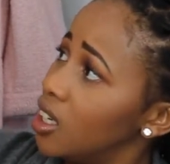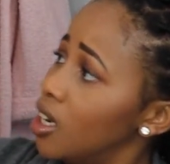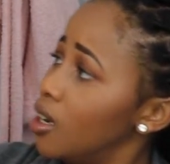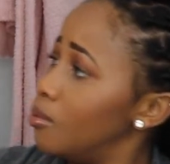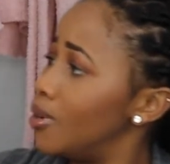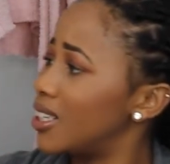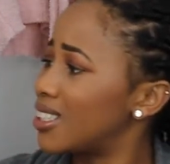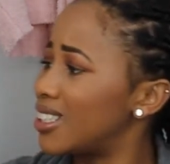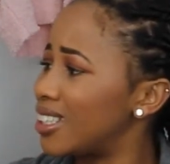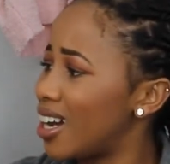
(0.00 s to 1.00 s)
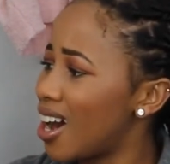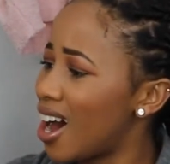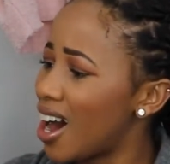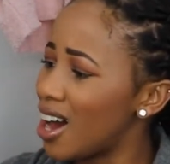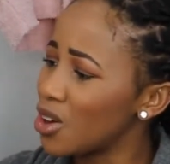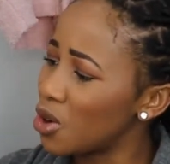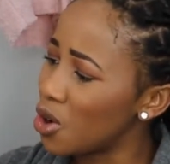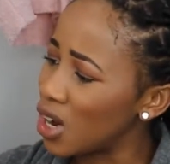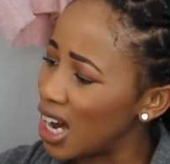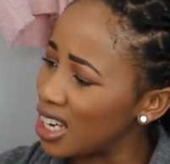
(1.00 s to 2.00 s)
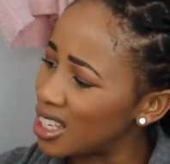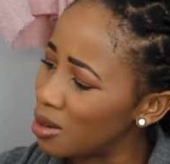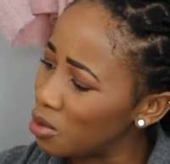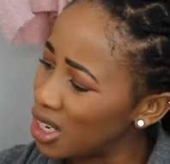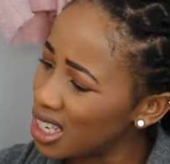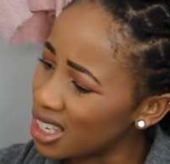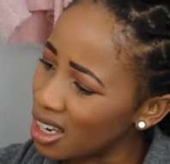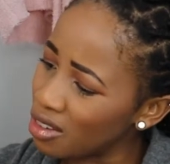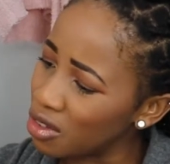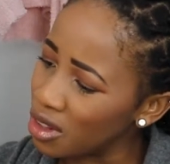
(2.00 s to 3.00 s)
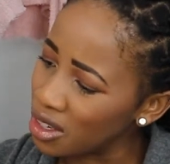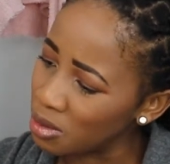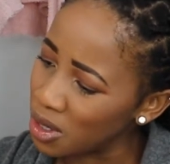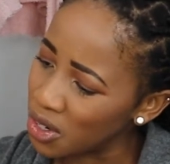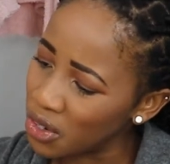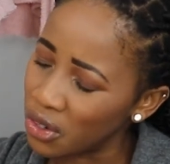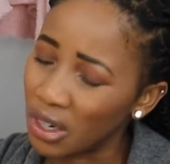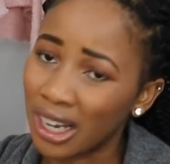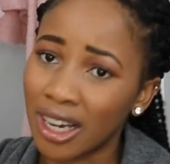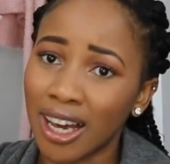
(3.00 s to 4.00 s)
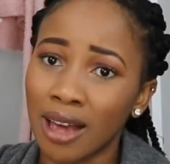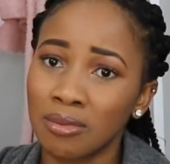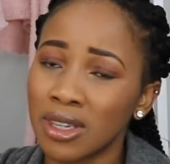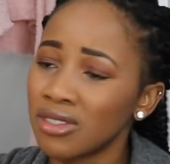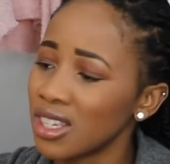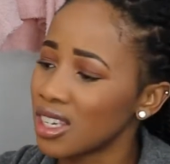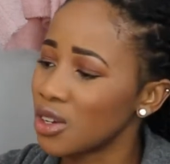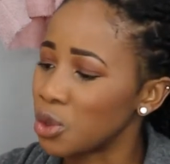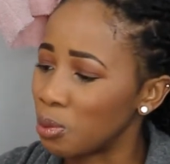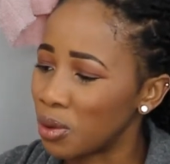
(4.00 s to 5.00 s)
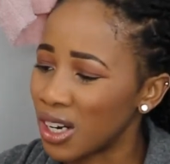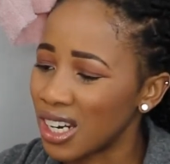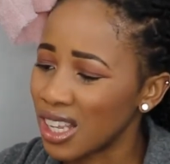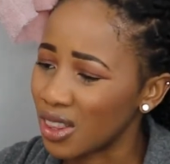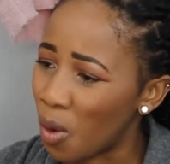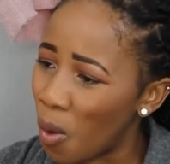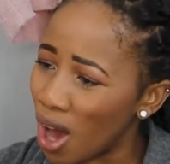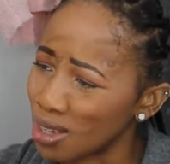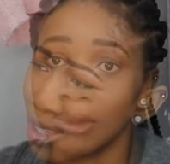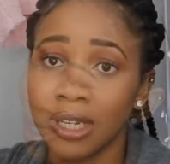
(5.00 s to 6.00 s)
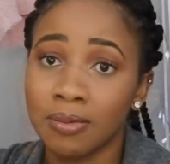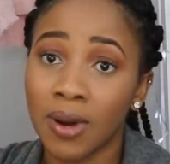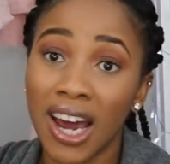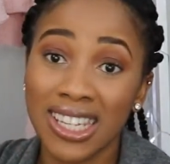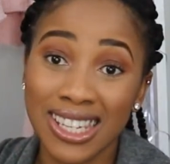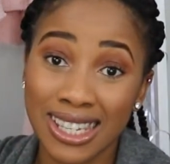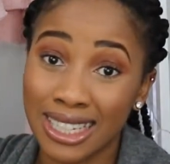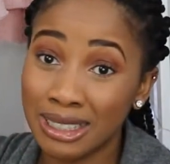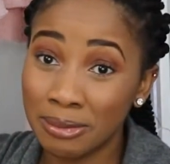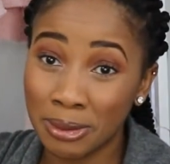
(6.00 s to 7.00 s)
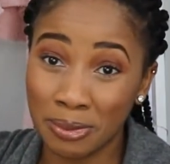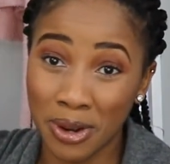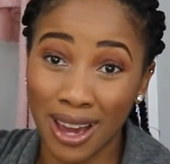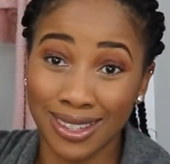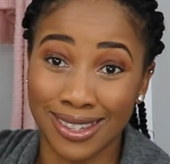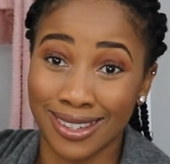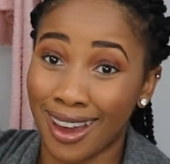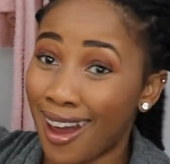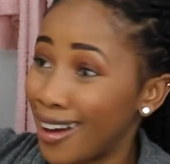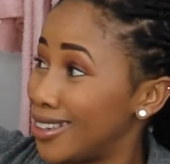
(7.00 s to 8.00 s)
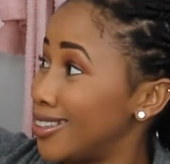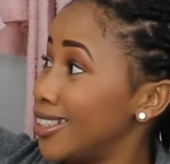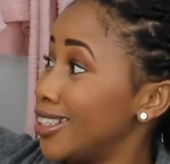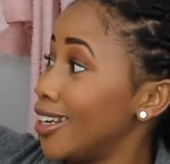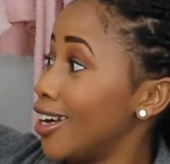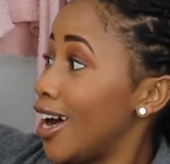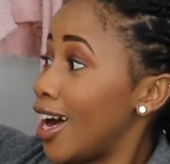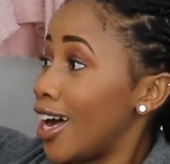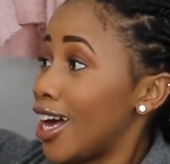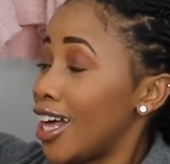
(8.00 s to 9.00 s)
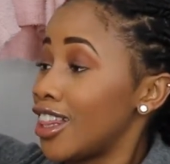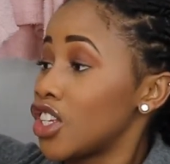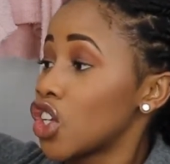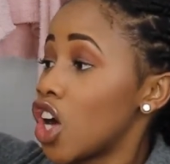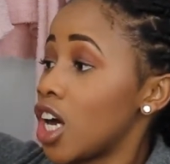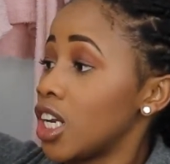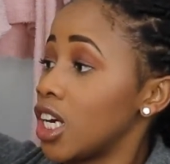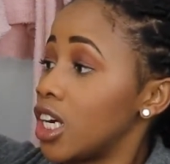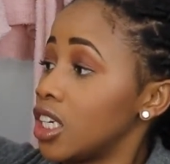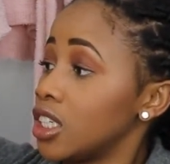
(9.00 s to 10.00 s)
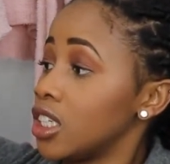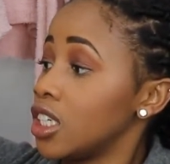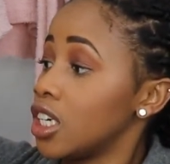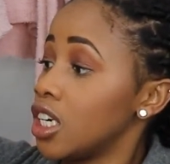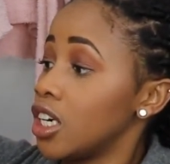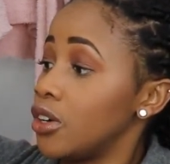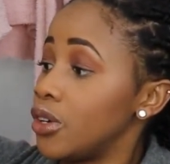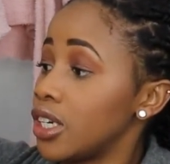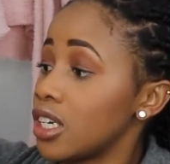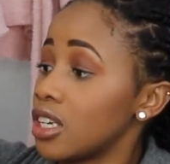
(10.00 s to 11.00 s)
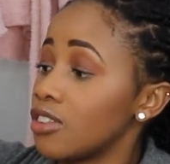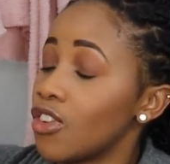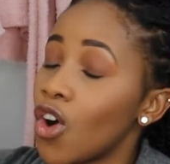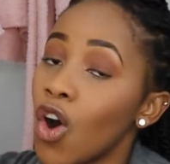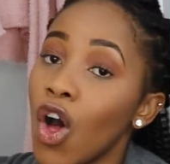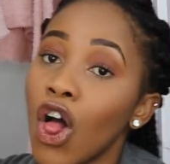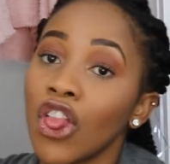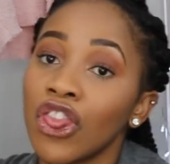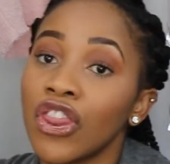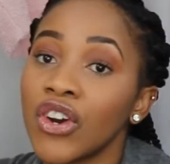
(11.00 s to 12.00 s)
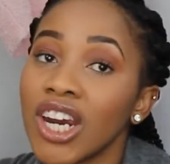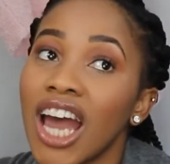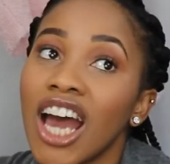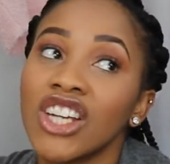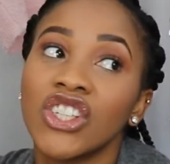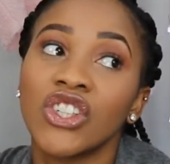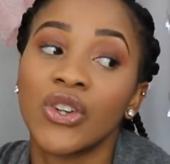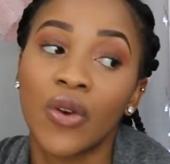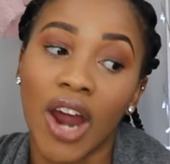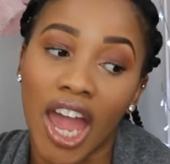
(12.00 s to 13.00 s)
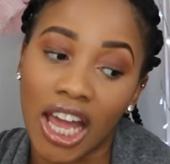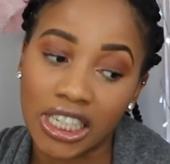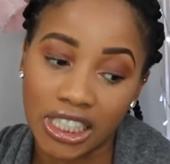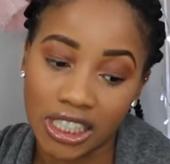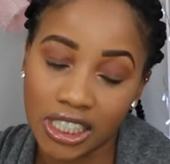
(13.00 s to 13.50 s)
But yeah, yo guys, I'm really scared for this material. Like, I'm even scared to put it in the one. Mr. Pricey is a little bit pricey. Ah, this cardigan retails for 300 rand.